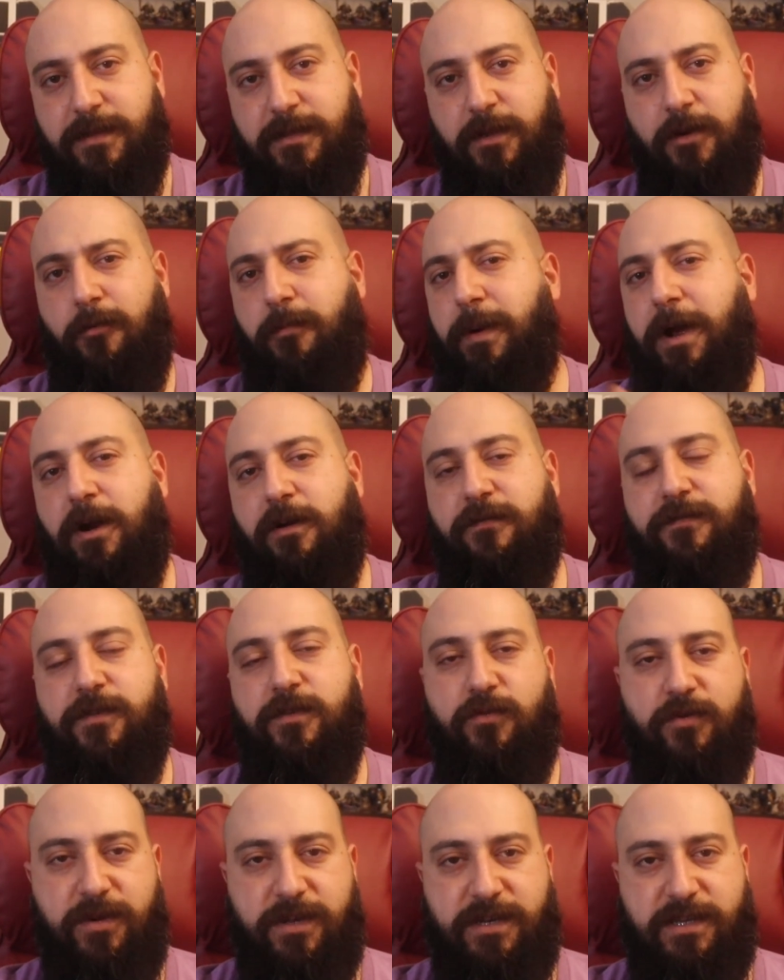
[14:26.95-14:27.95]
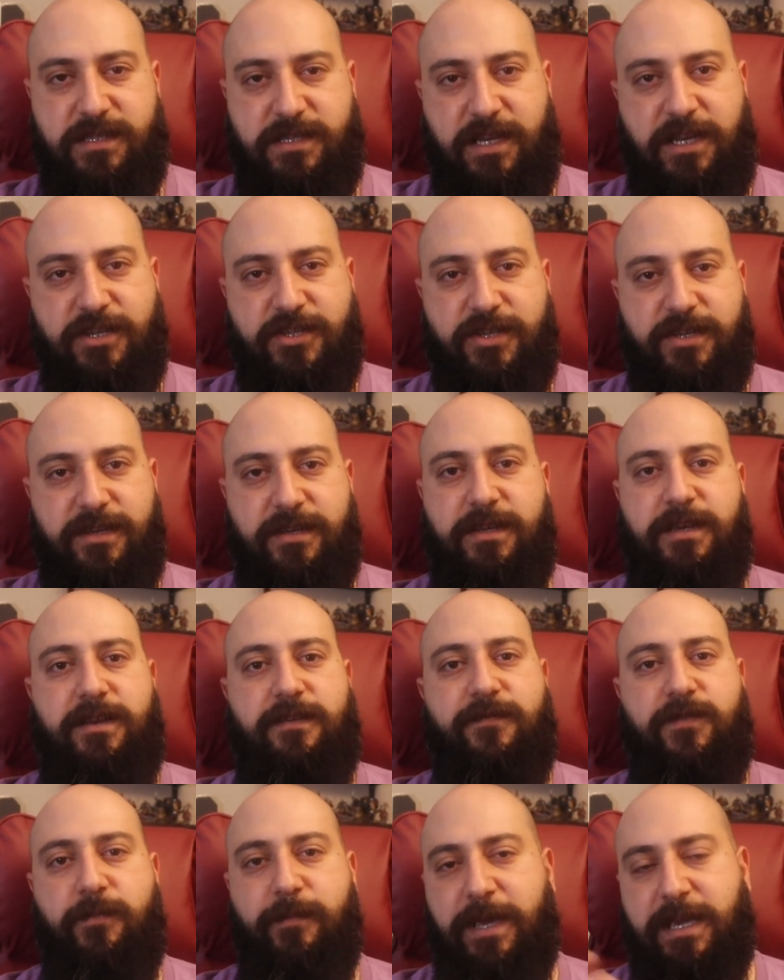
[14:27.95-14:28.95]
They're a powerful organization, and
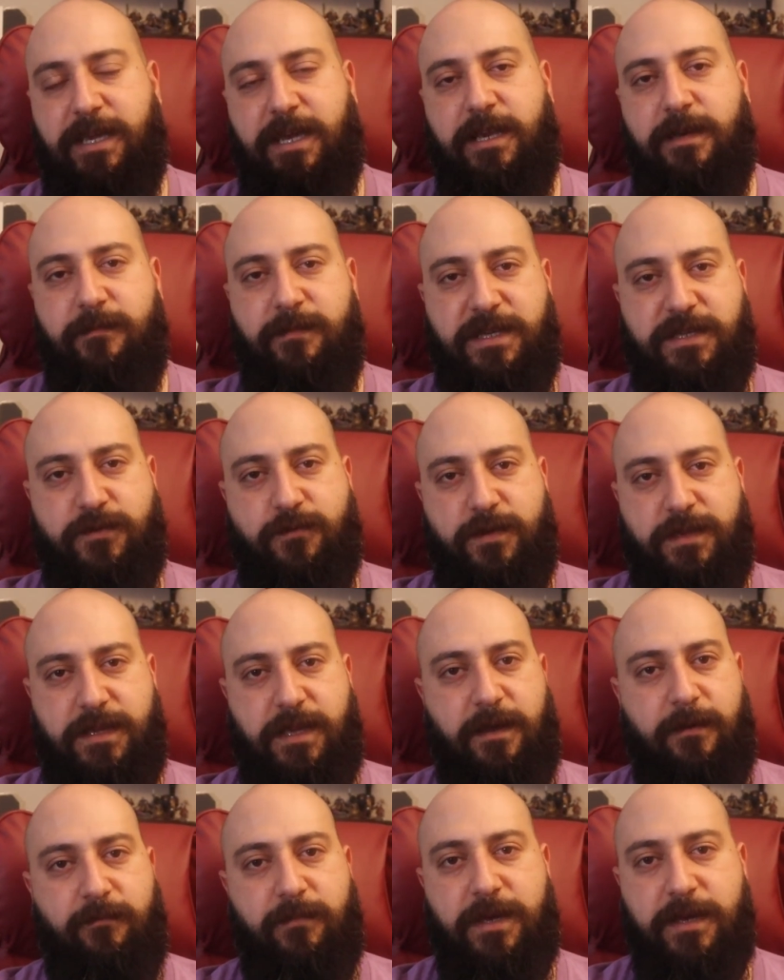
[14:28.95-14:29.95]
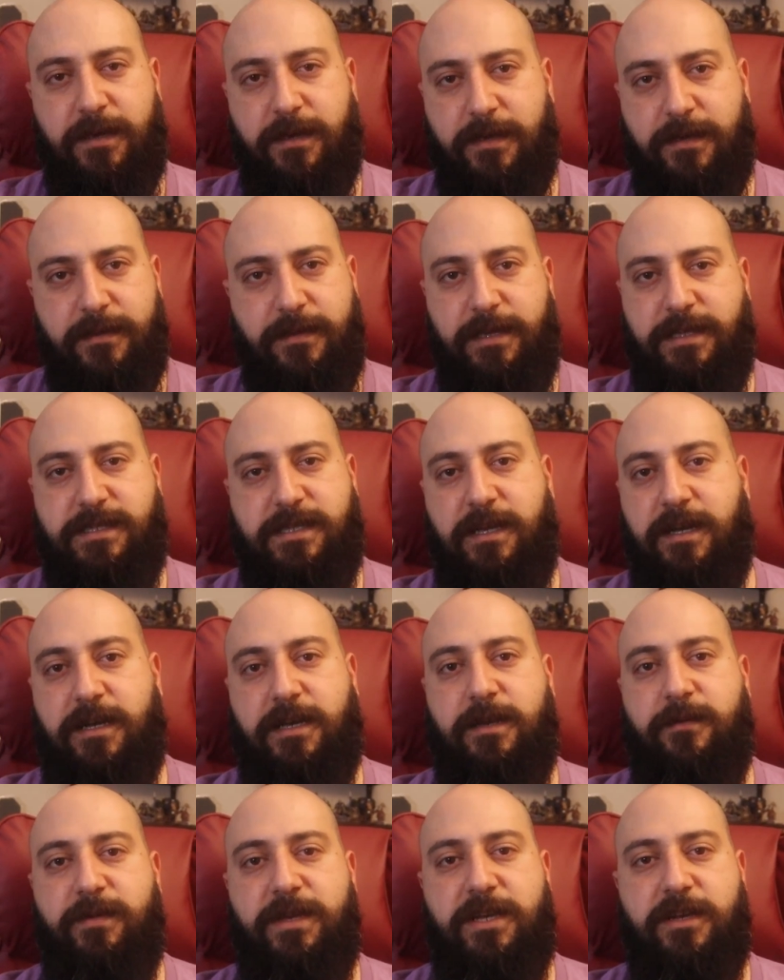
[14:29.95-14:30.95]
if you make enemies with them, it's not
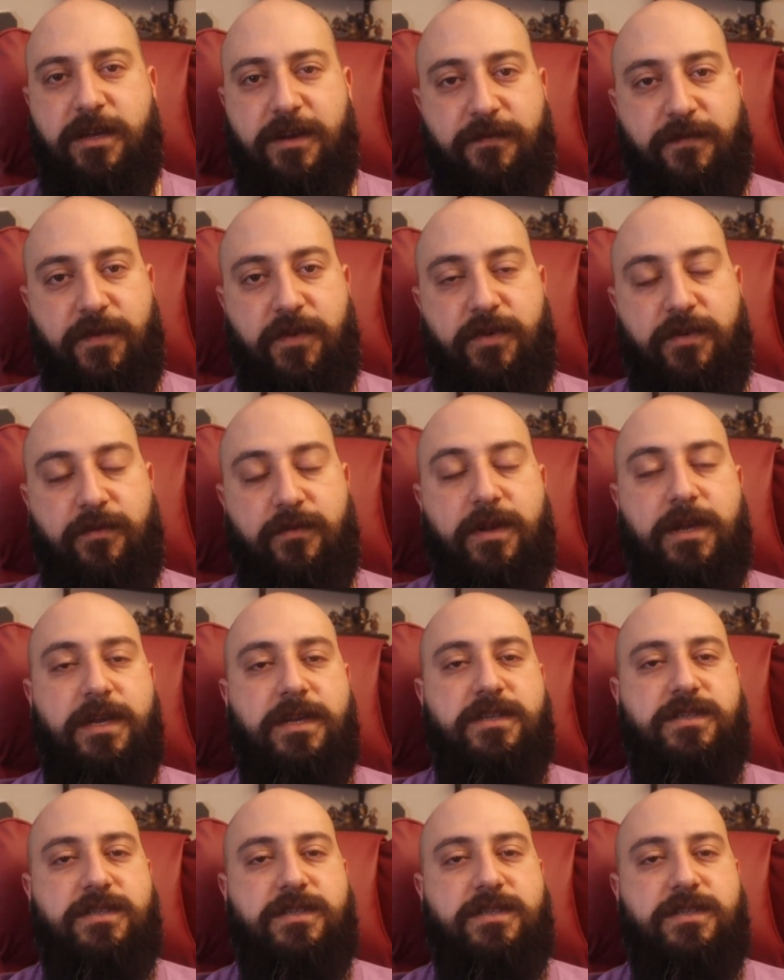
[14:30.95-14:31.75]
going to be good for you.